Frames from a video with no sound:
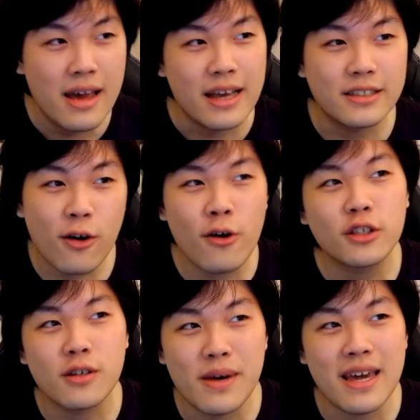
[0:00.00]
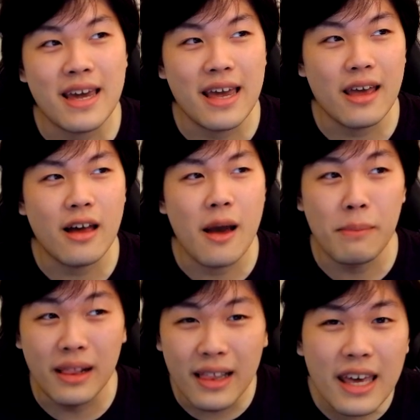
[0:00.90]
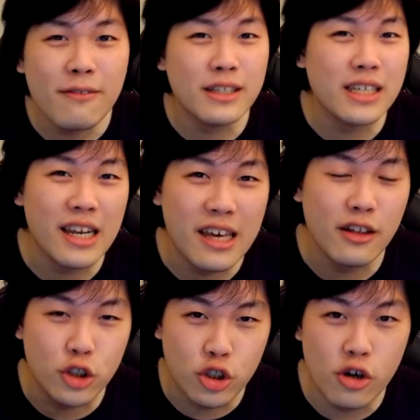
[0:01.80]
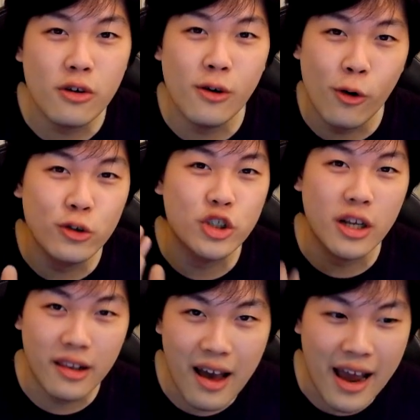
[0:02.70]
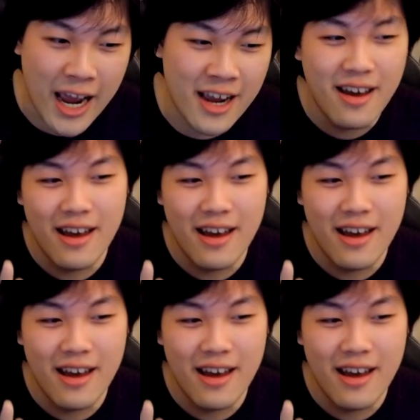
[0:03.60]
is going to be, I believe it's in either June or July.